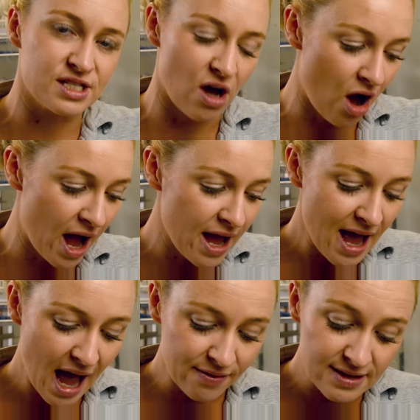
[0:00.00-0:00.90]
high,
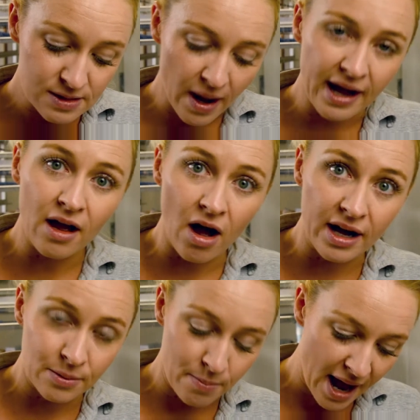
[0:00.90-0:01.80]
and this way I
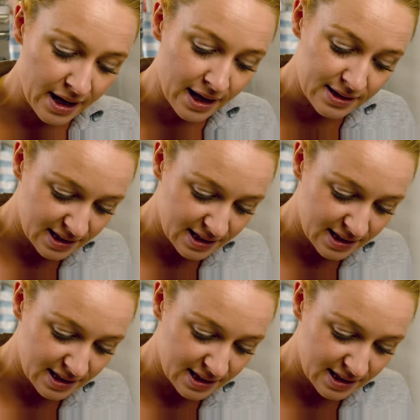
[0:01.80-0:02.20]
can bake at